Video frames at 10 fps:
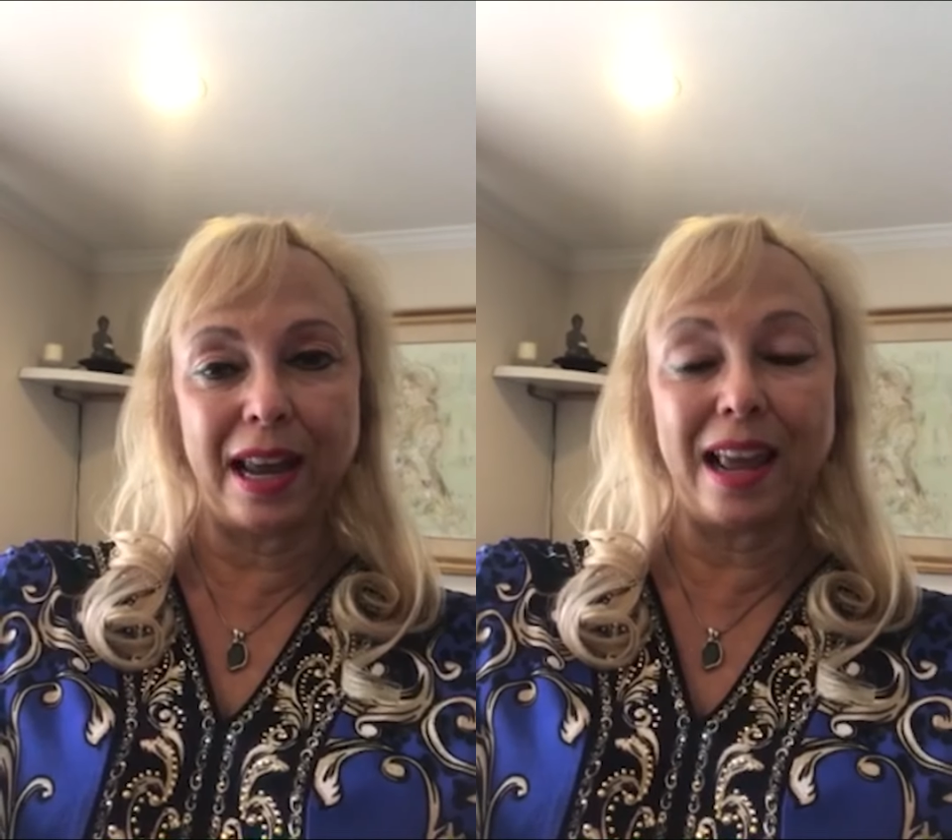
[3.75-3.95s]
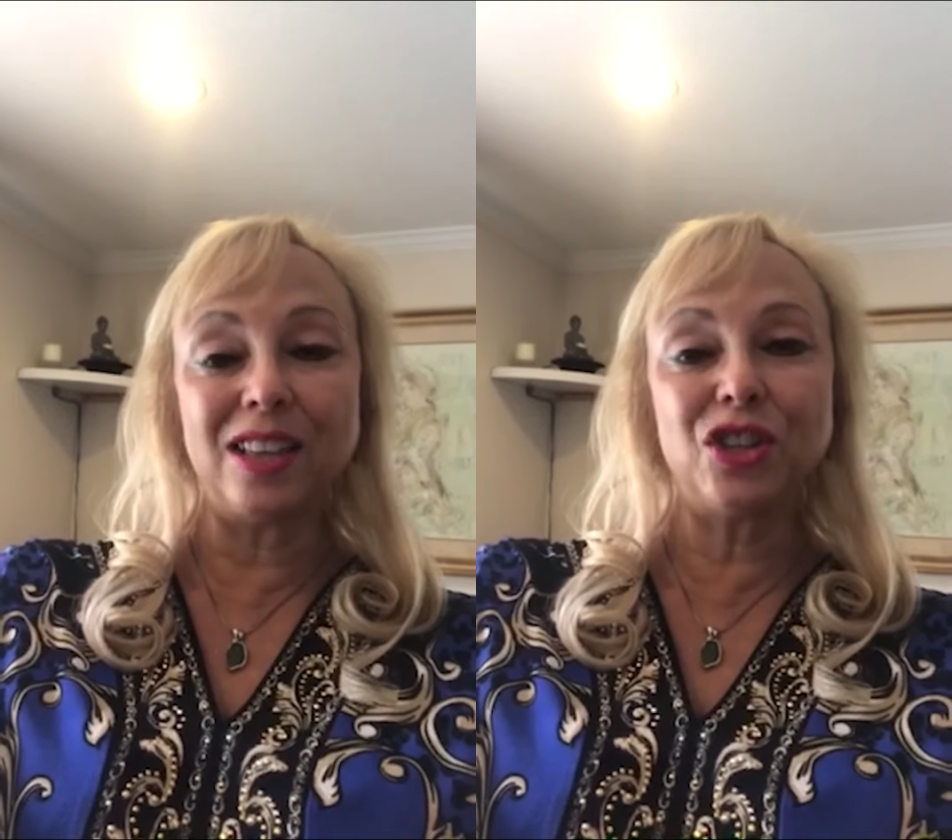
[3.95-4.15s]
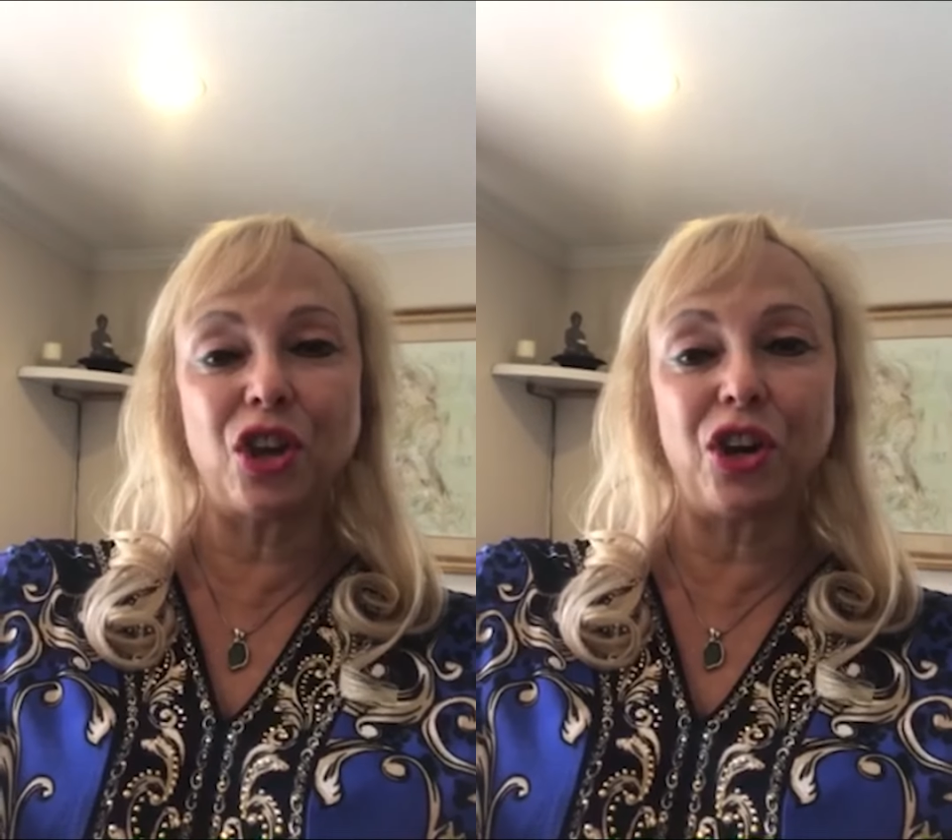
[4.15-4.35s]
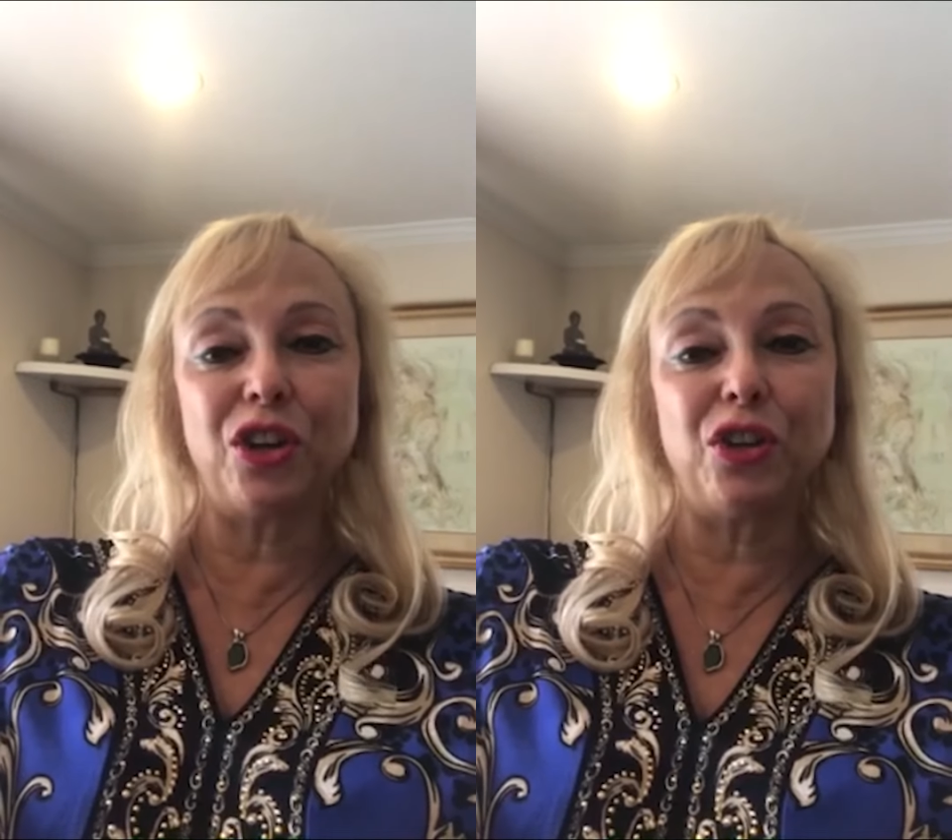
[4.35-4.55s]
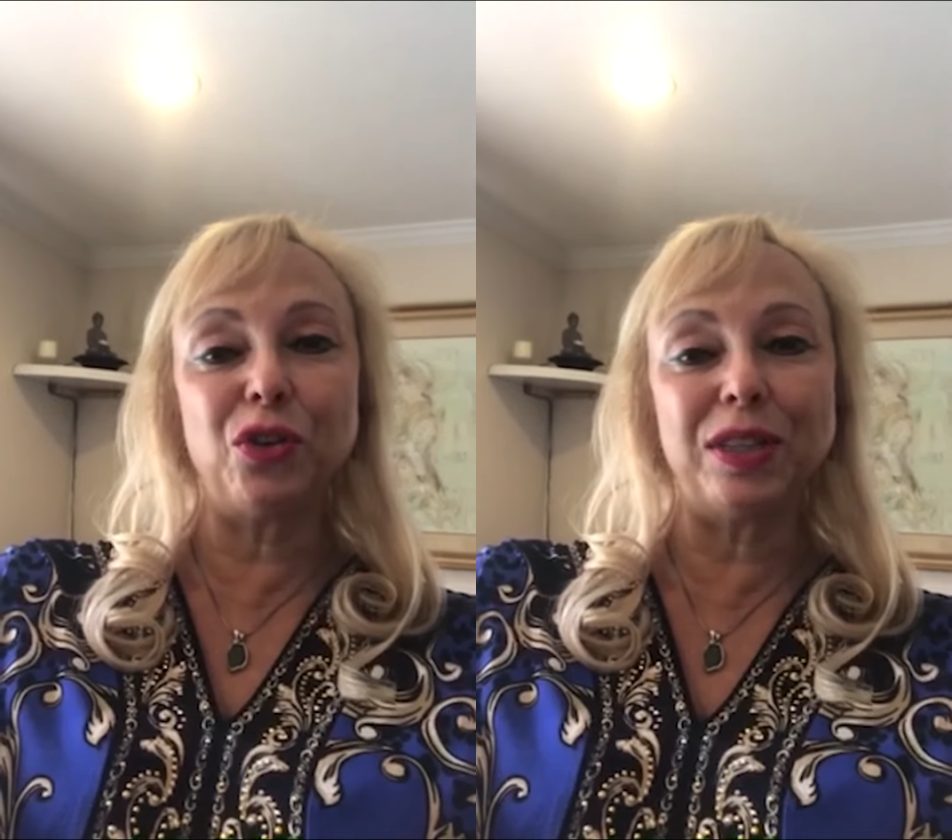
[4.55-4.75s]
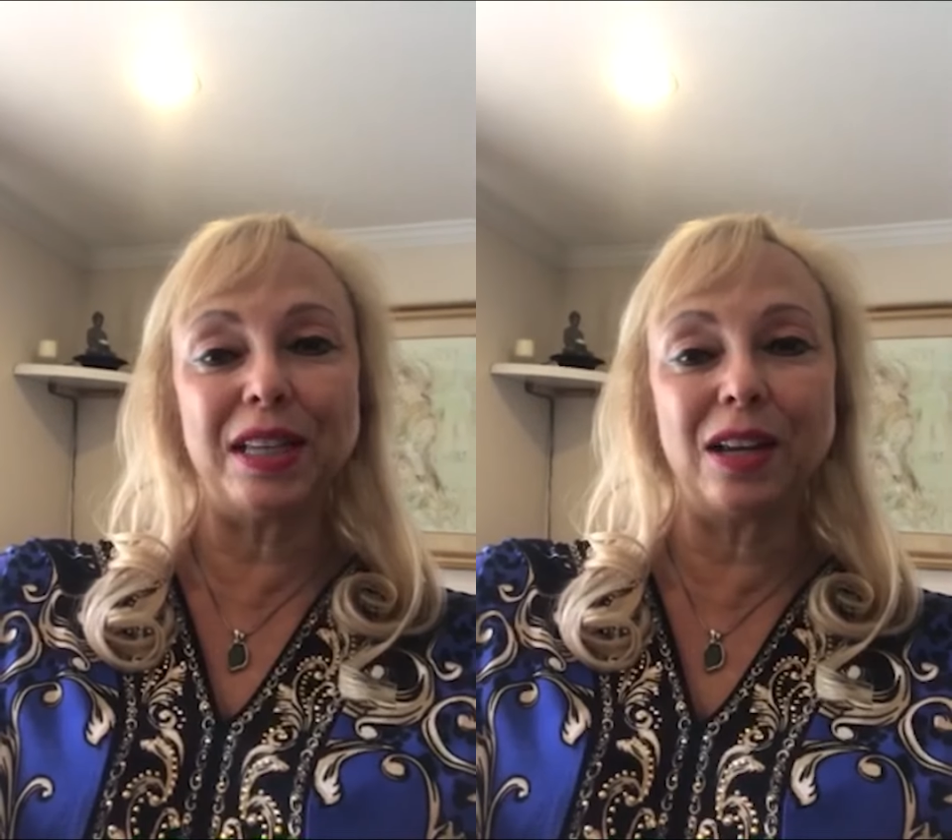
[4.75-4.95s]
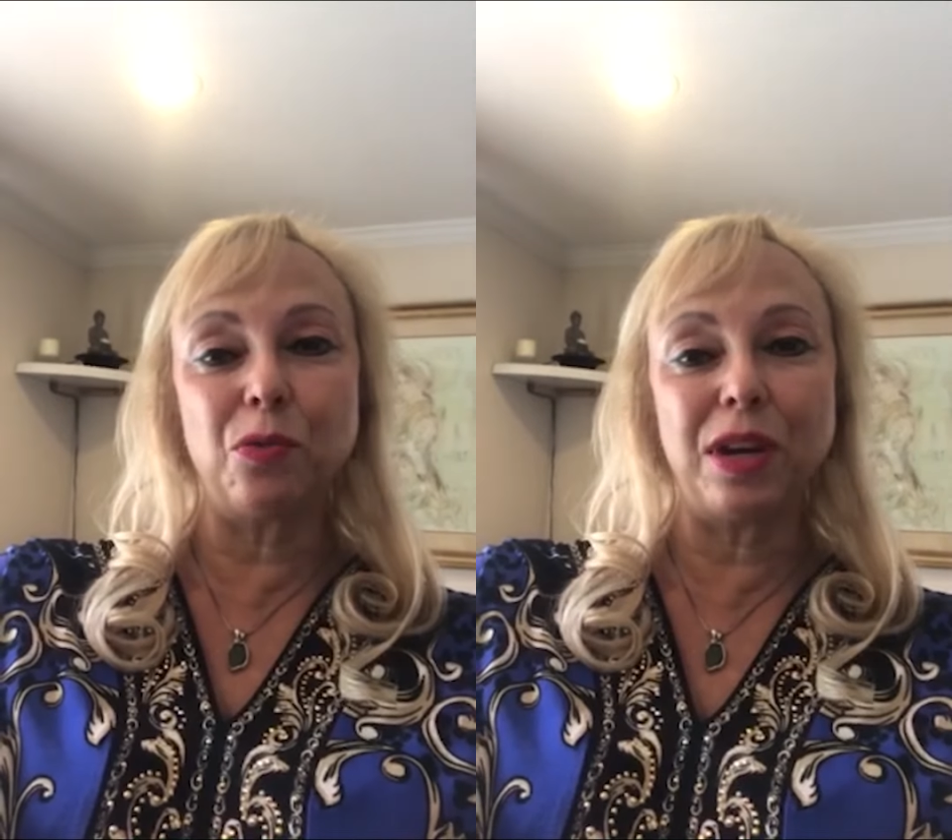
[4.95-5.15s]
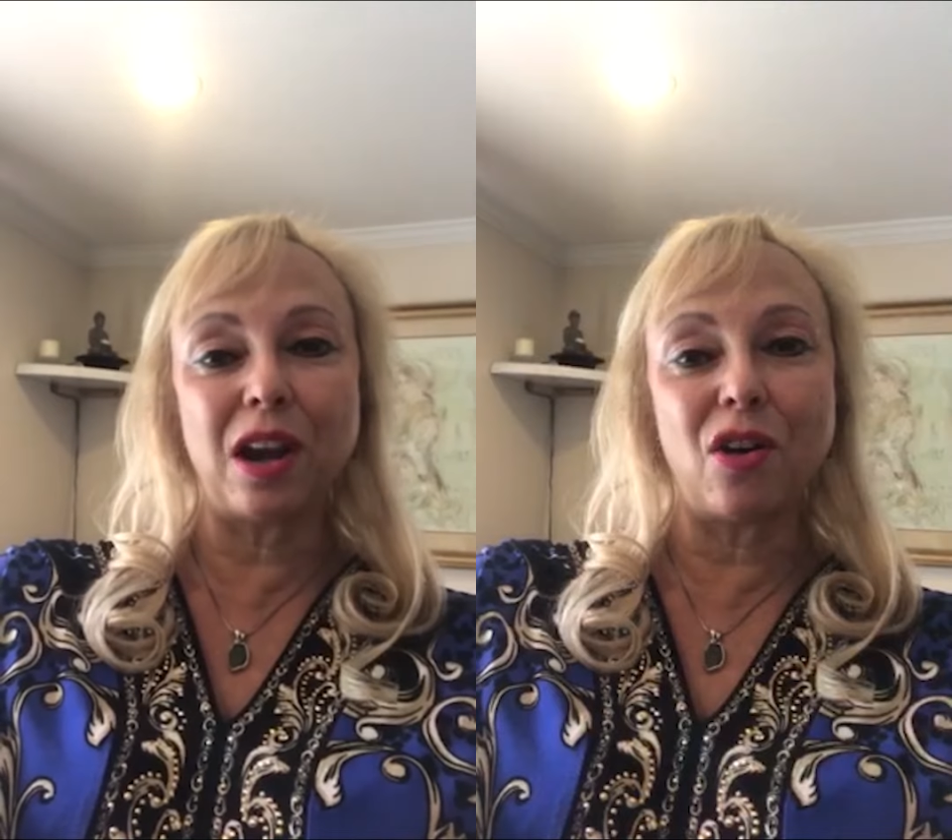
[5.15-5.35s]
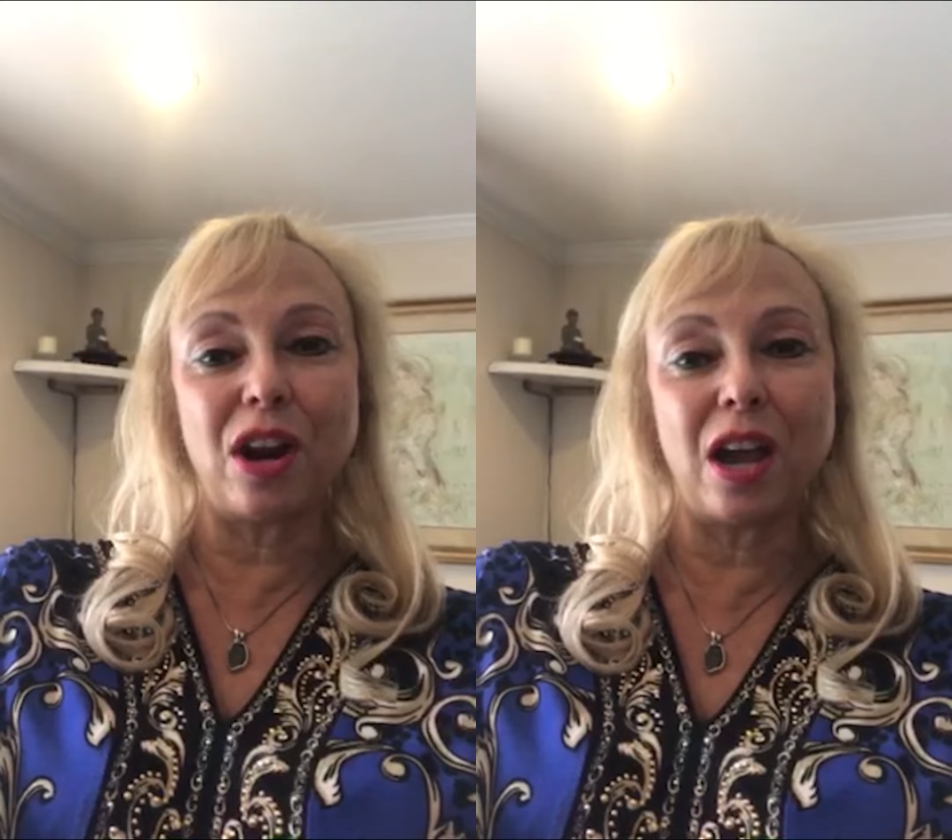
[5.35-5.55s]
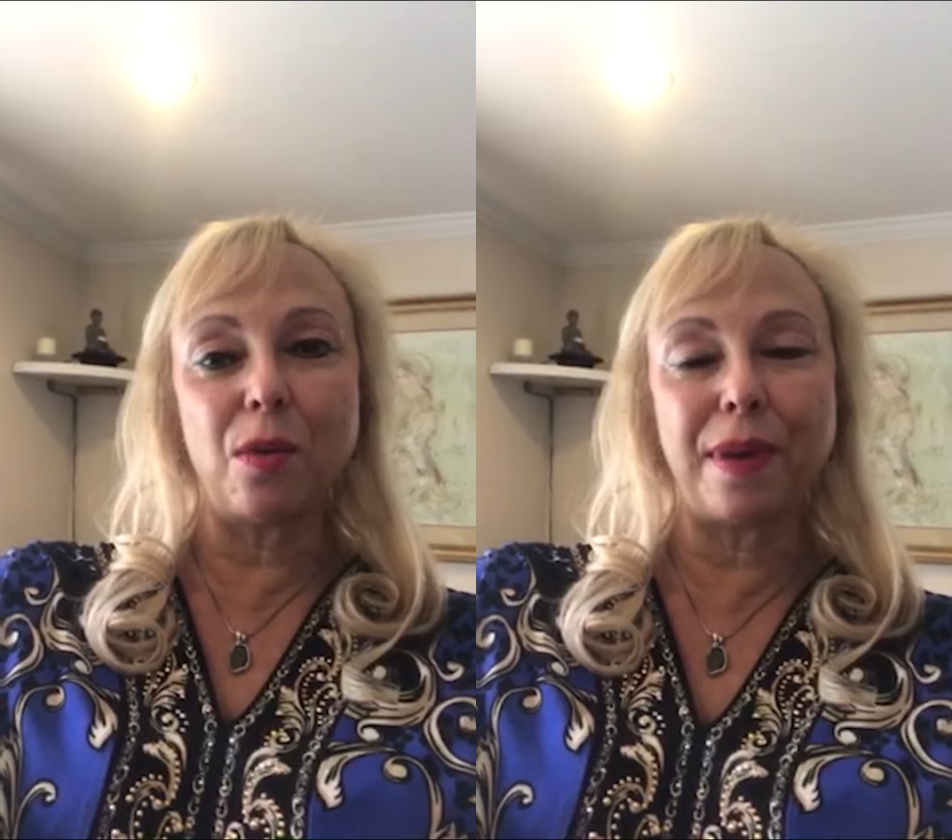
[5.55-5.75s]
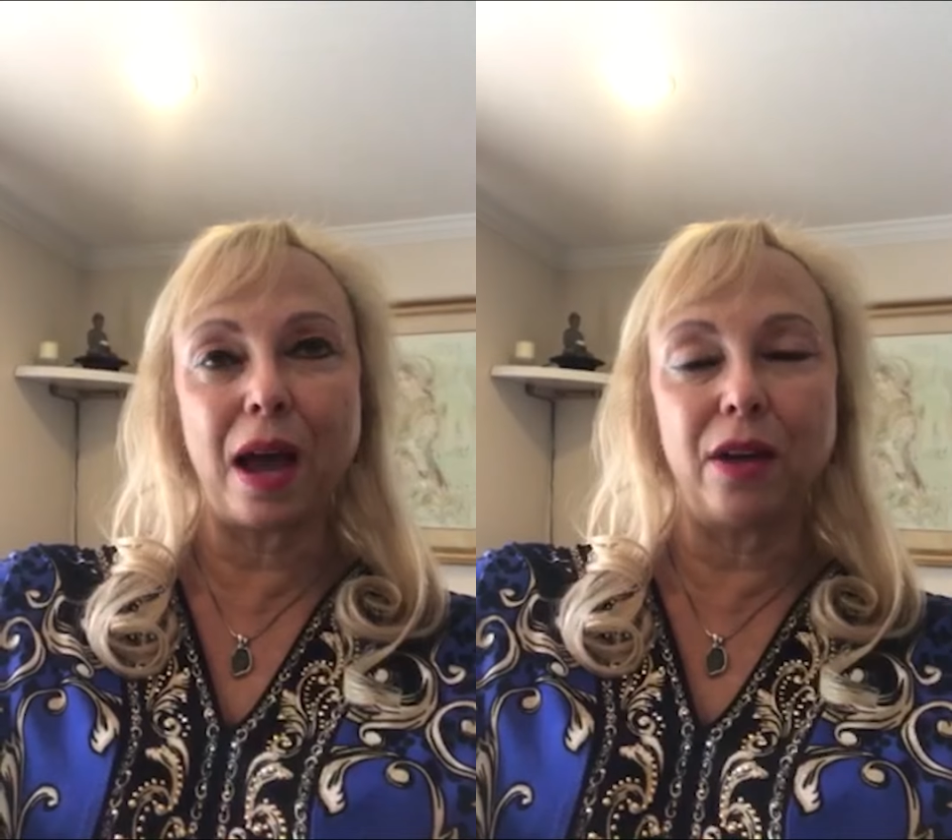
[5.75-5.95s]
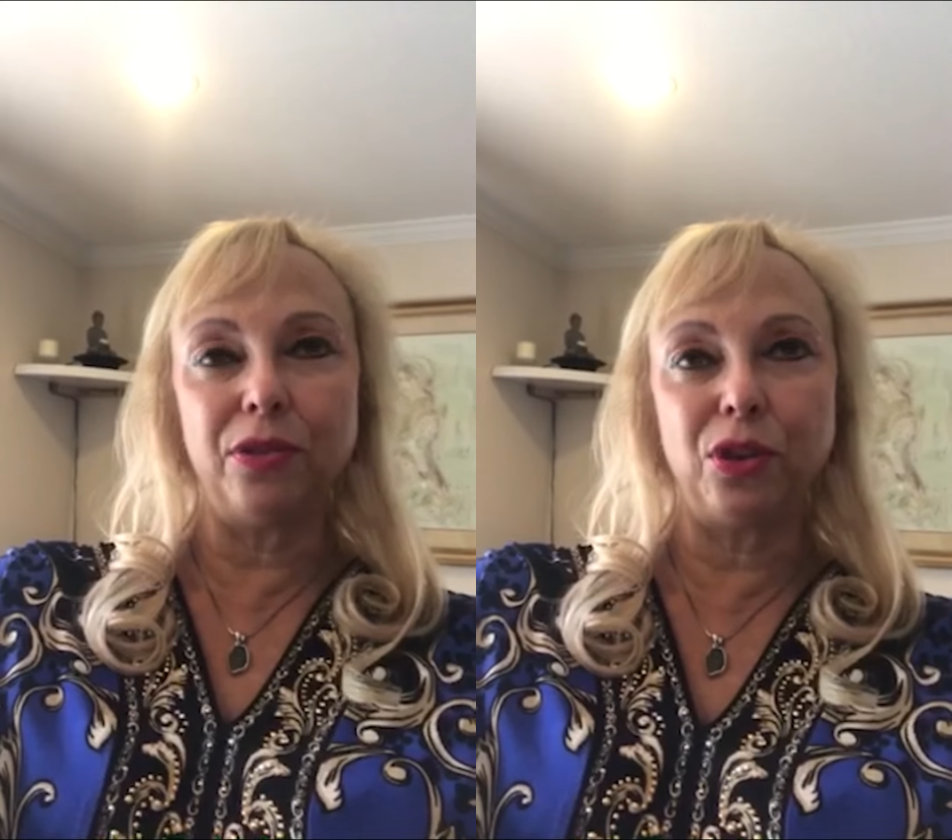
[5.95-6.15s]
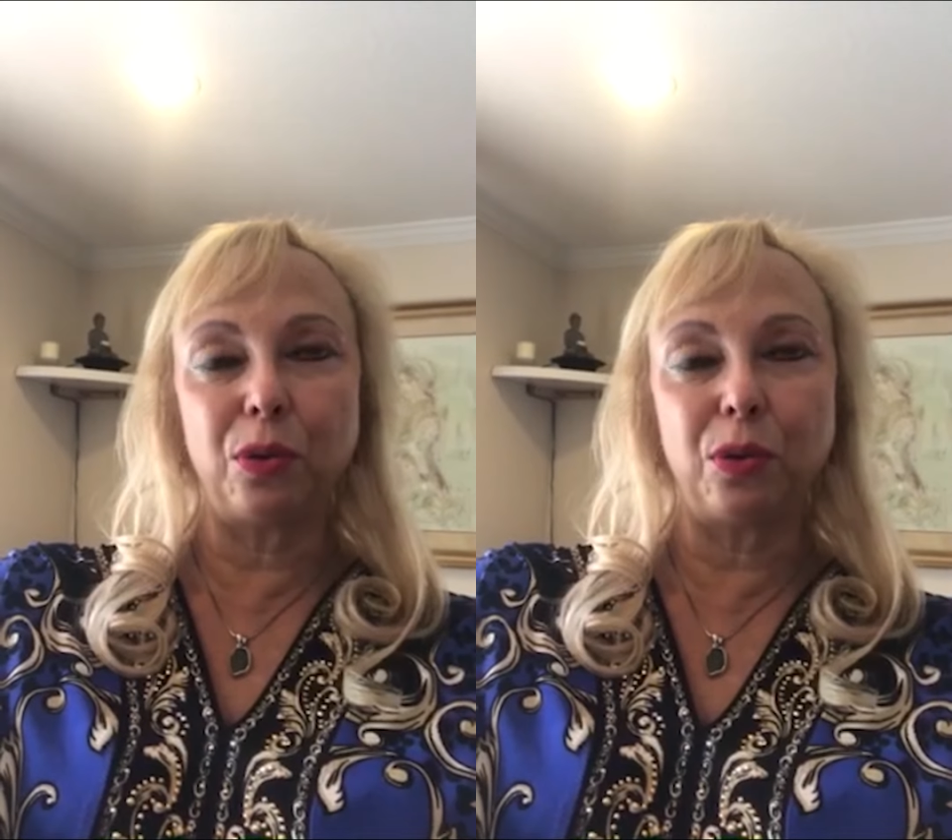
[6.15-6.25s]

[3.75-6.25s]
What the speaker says: and I started using Winona about